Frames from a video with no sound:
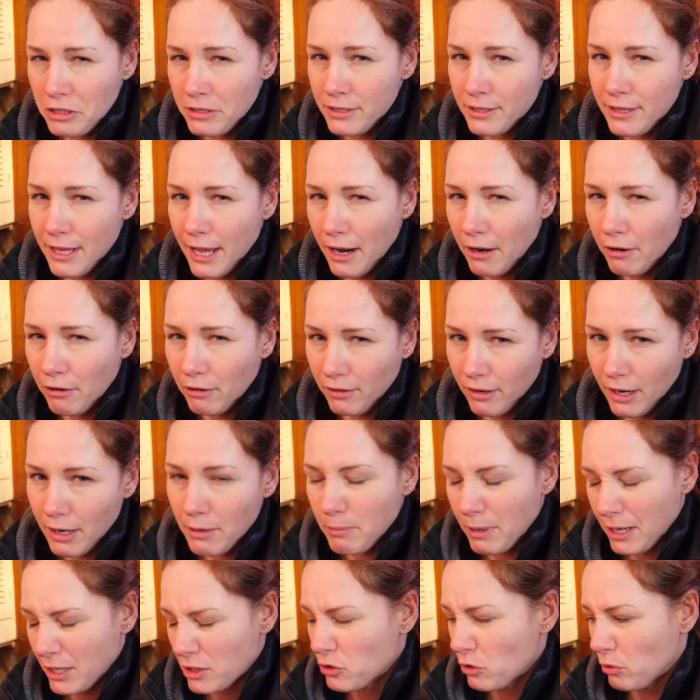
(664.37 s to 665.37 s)
into there and, and
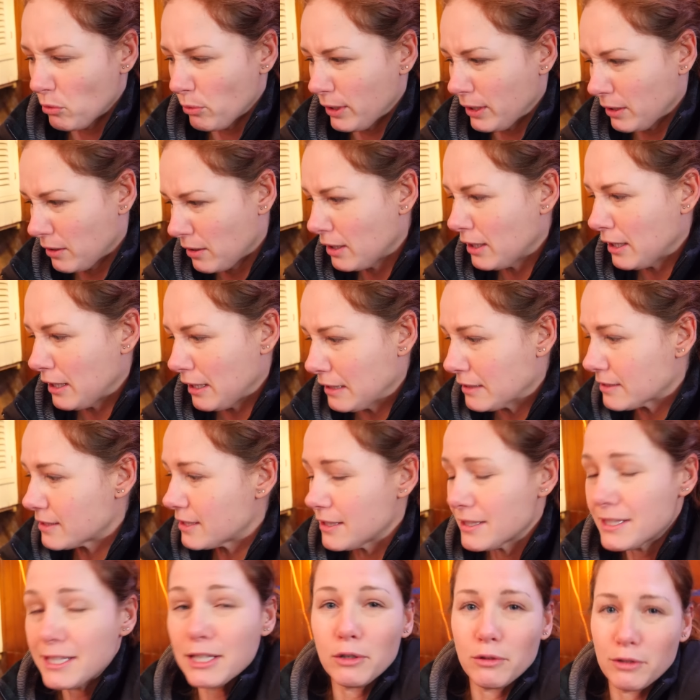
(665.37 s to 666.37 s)
make sure we, it's
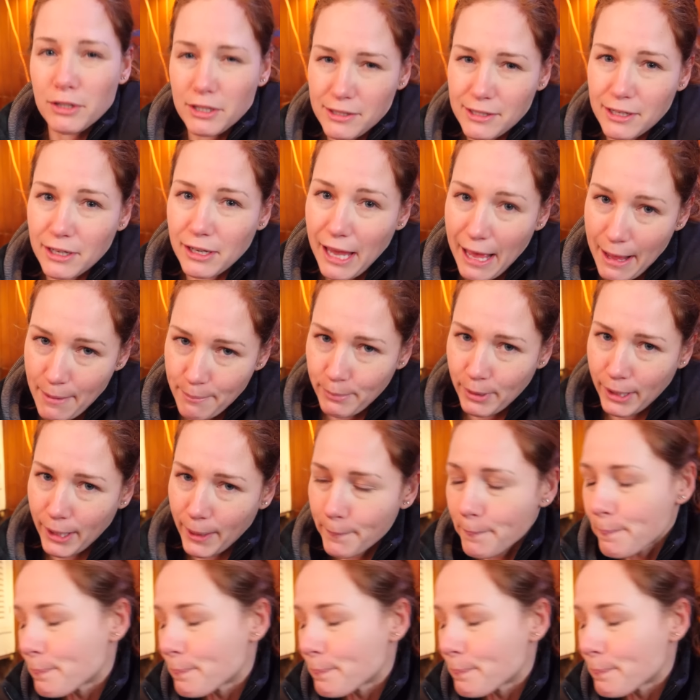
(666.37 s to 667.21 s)
as sealed as it can be.